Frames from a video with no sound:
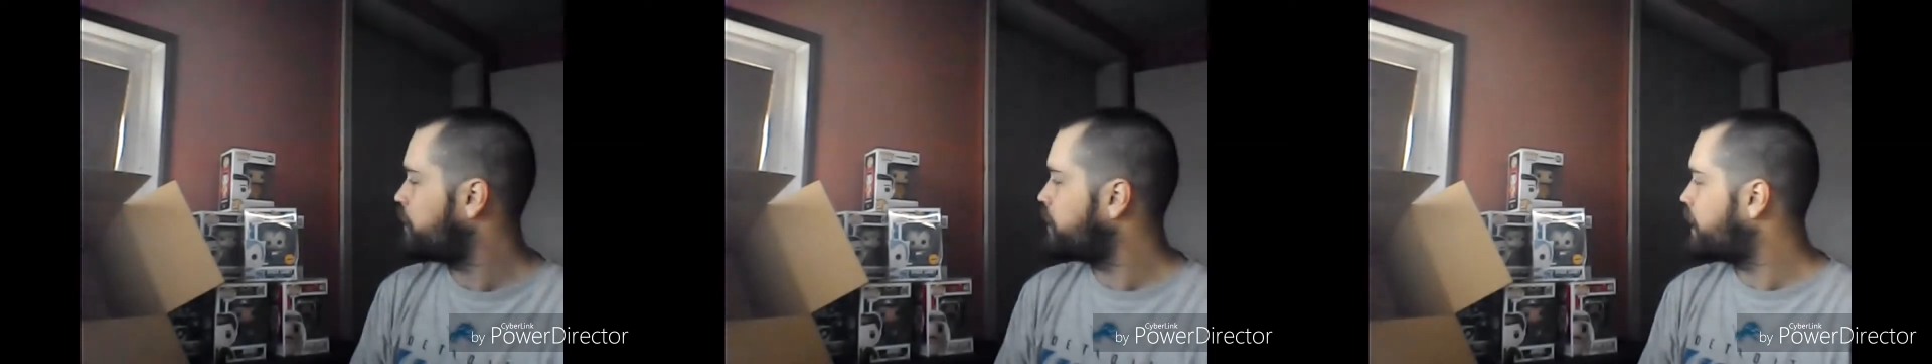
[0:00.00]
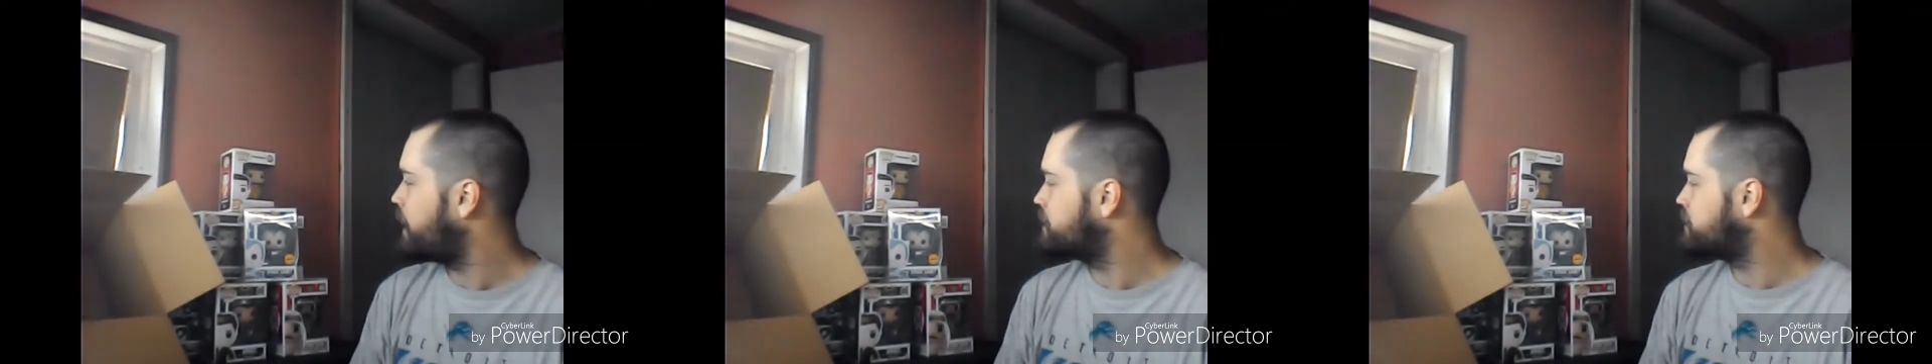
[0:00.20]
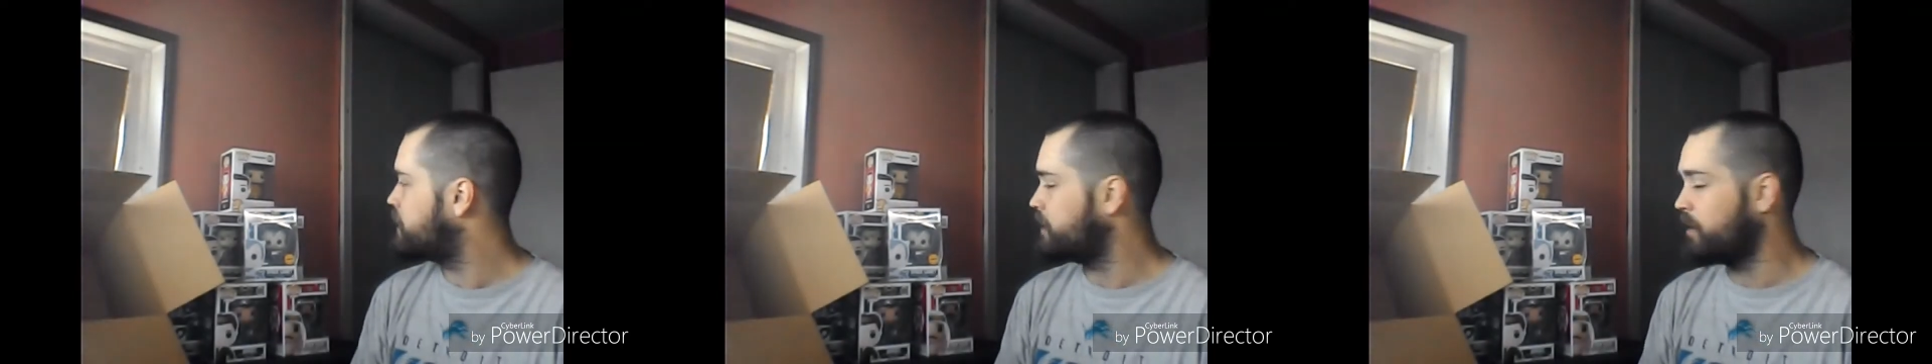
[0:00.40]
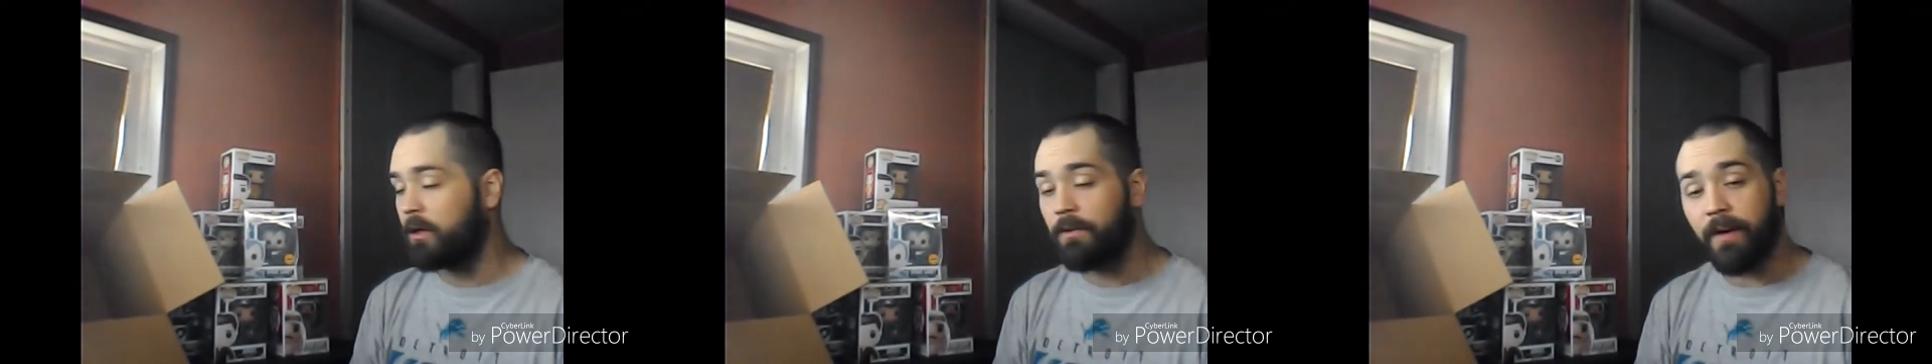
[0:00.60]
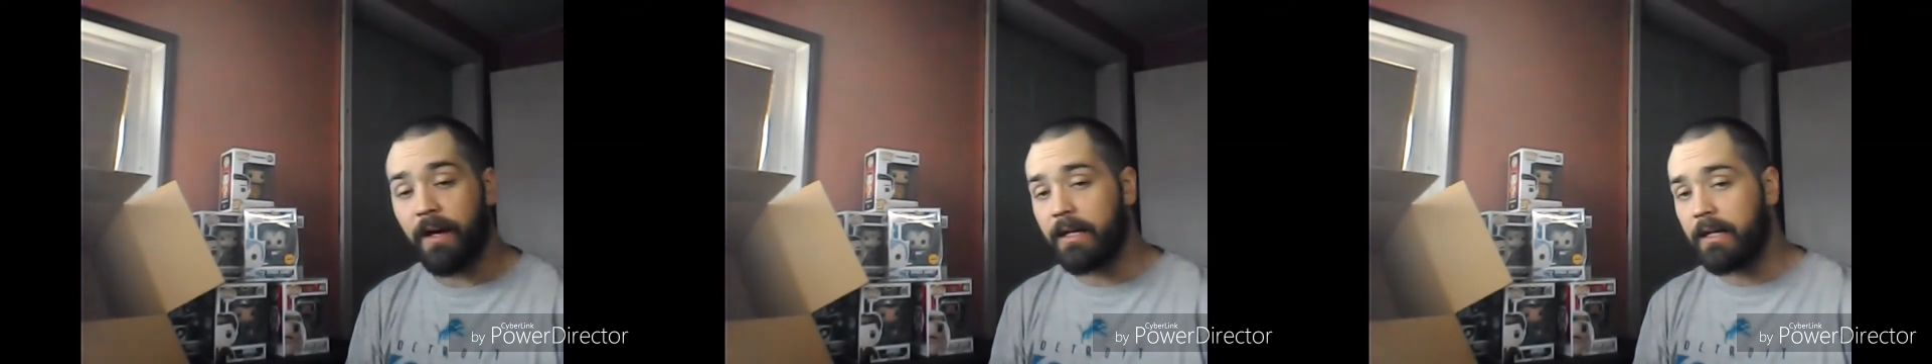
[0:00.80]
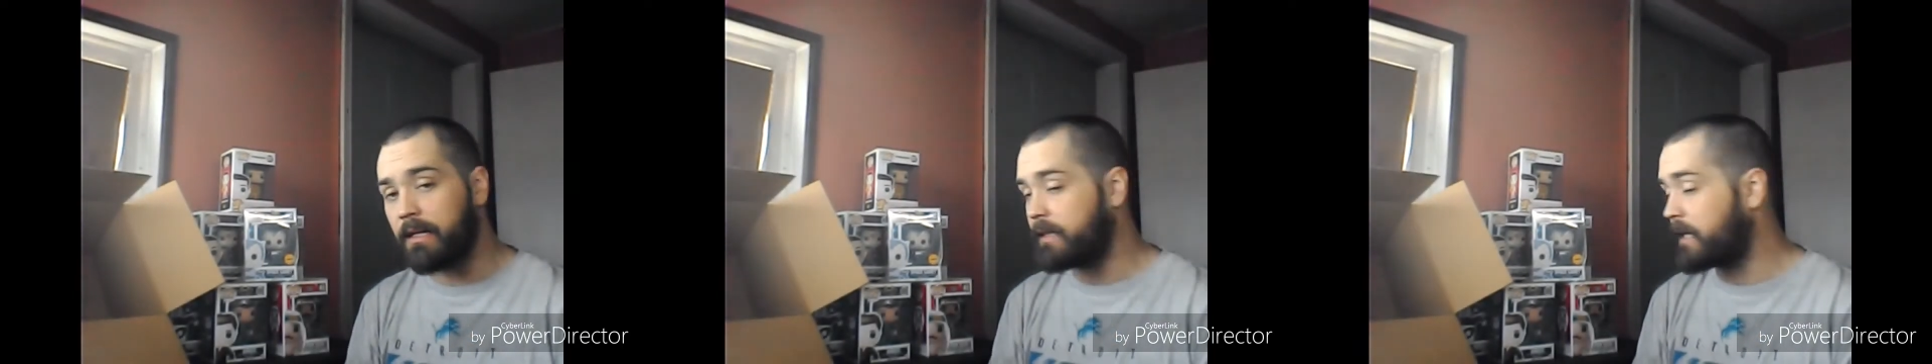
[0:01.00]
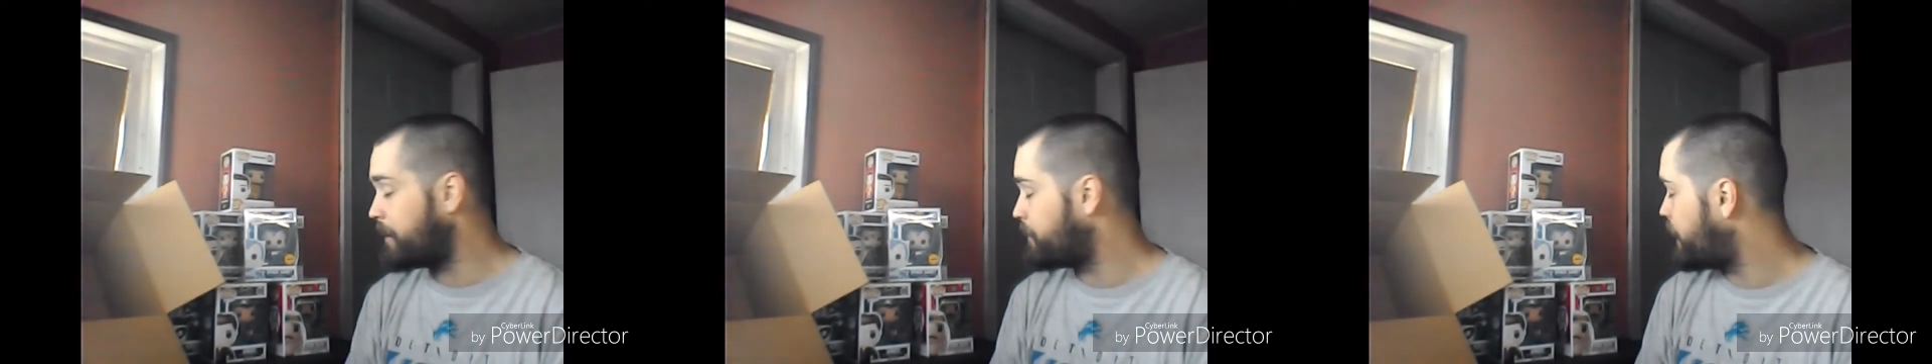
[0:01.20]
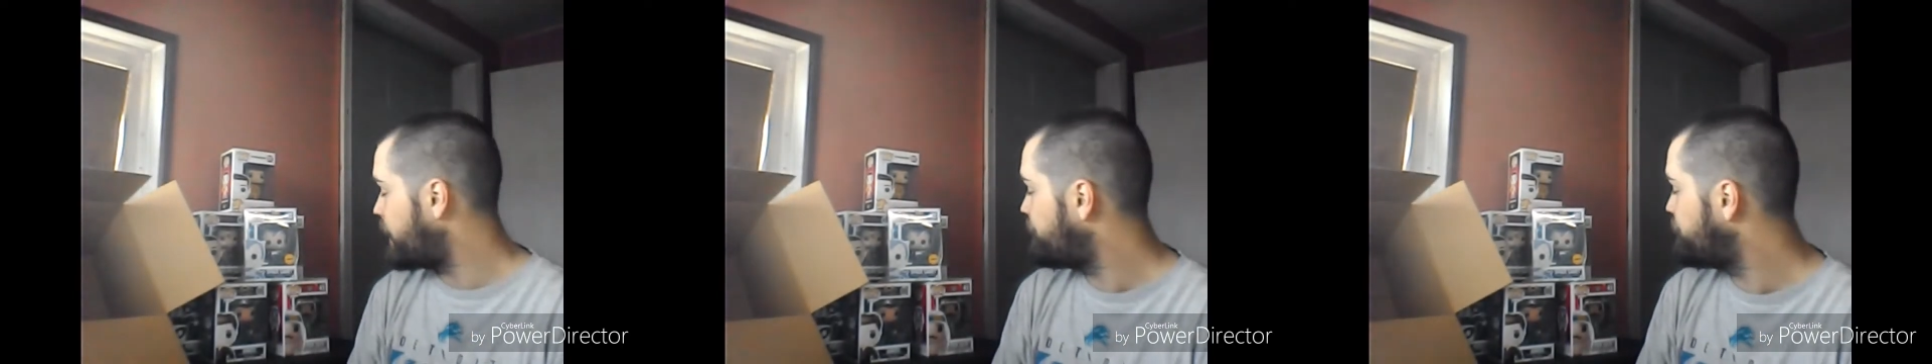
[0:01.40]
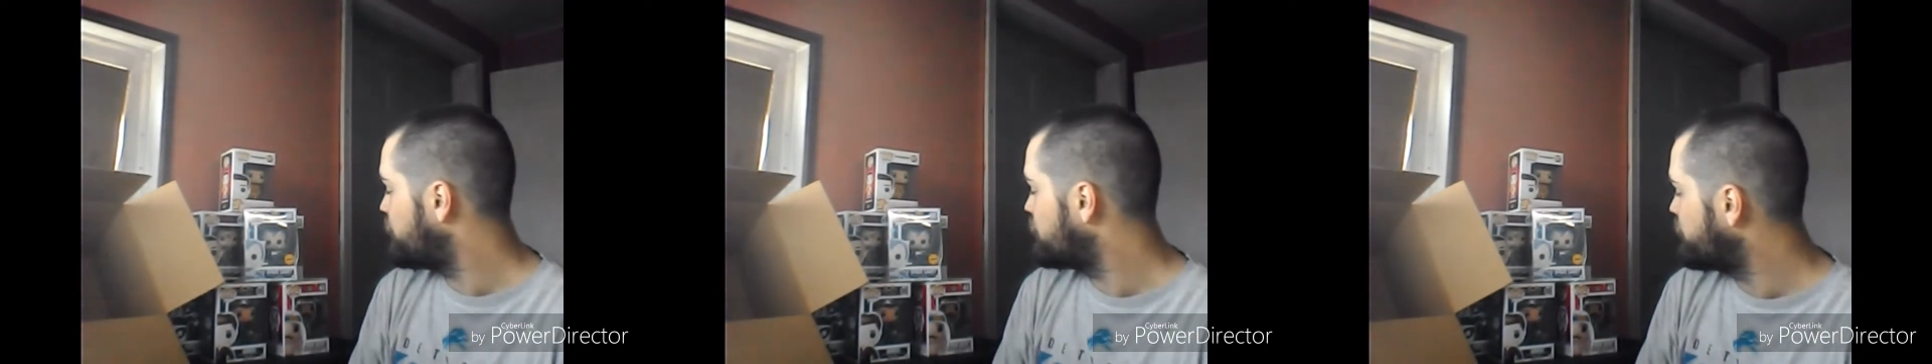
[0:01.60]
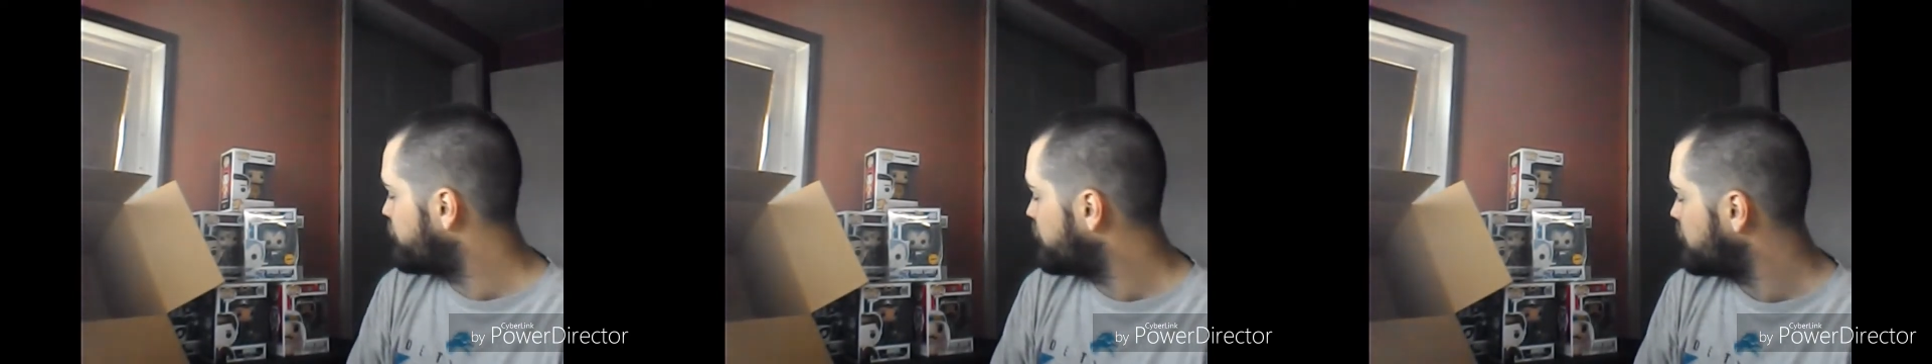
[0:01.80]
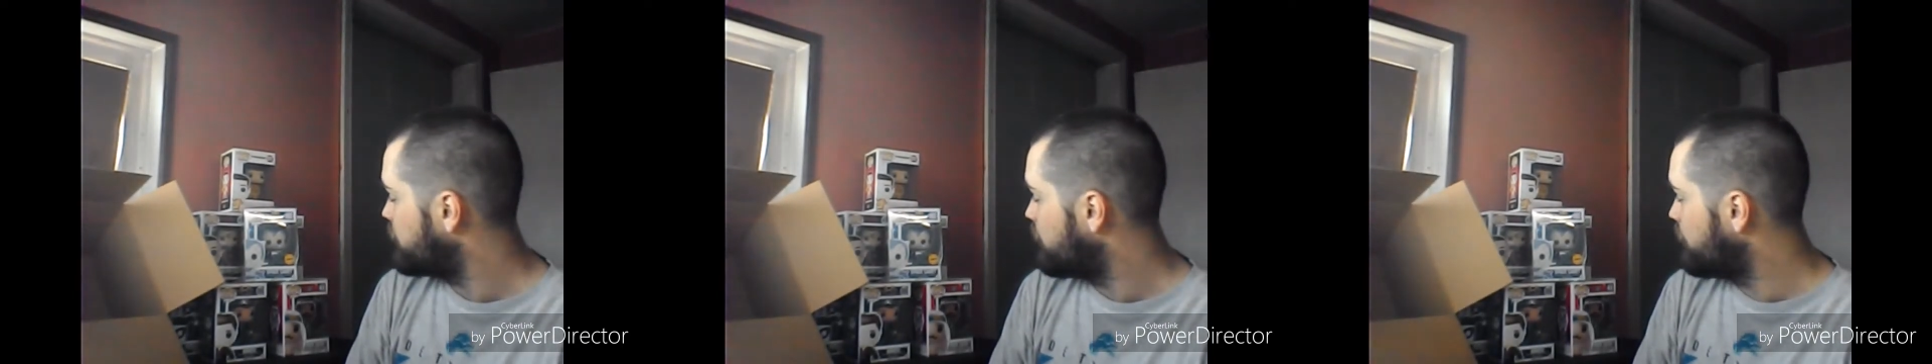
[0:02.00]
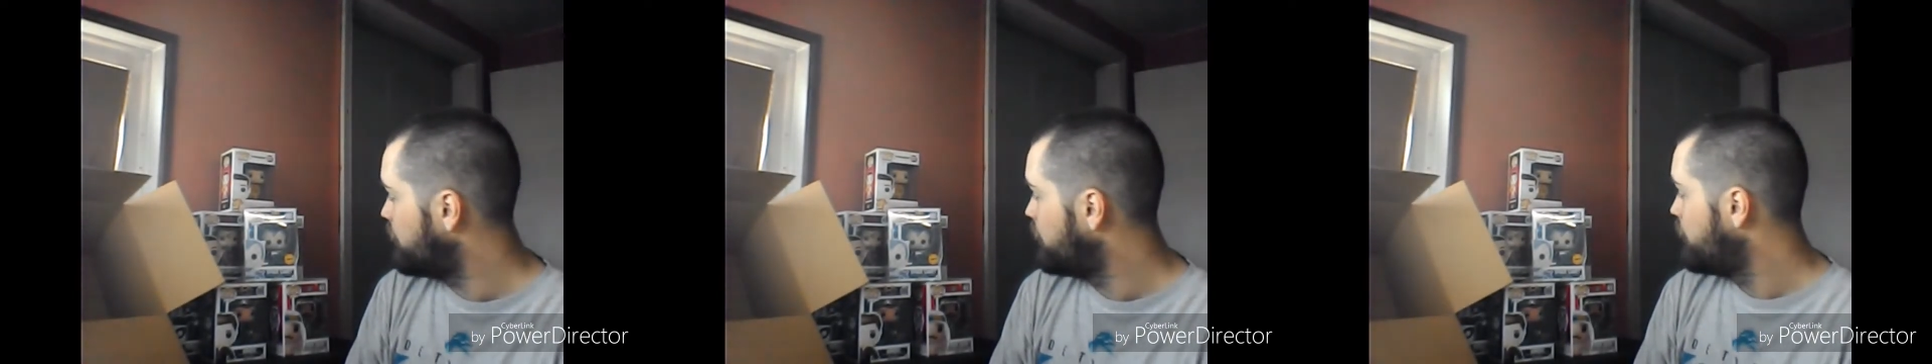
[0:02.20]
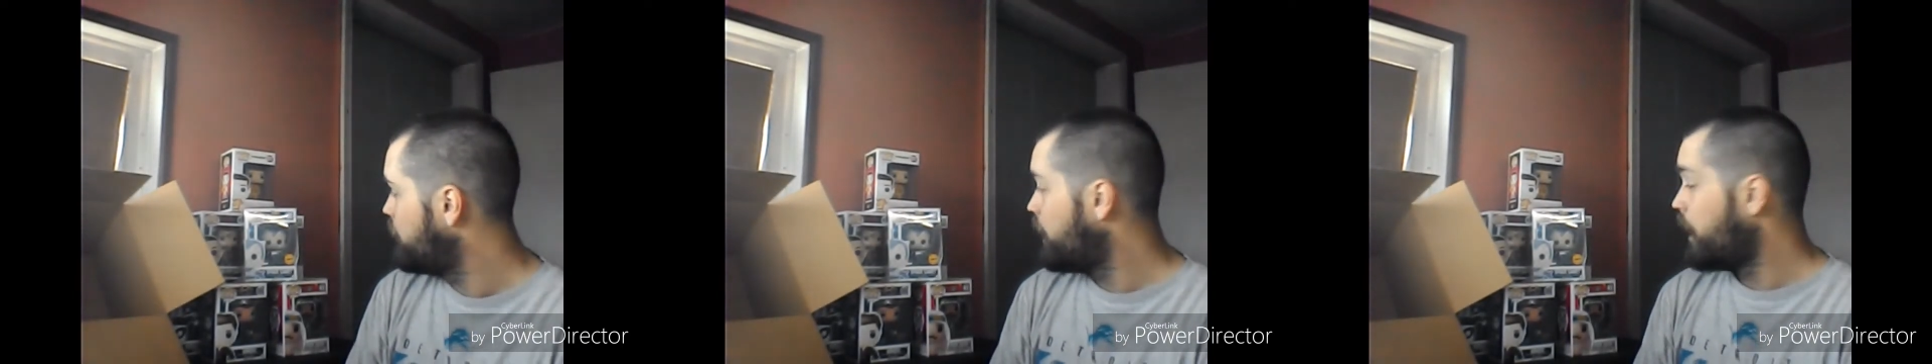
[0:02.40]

way you guys get notified anytime I upload a video.